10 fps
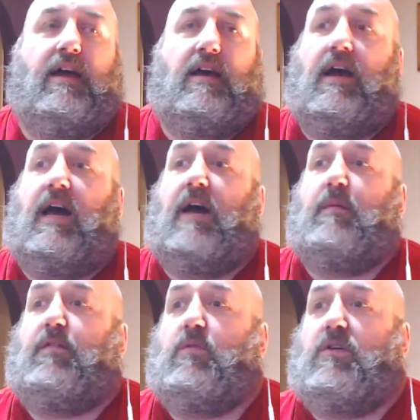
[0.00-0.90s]

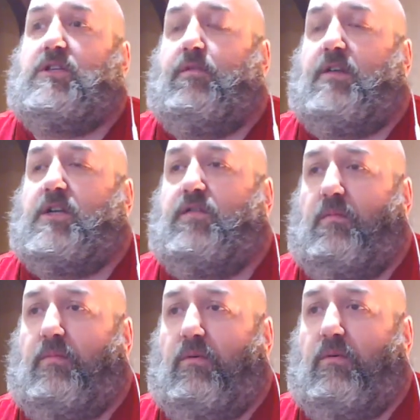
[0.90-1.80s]
If you watch French
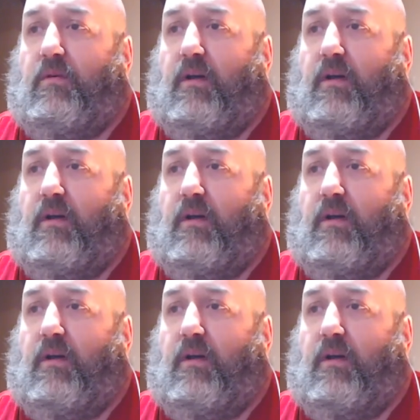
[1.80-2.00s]
football,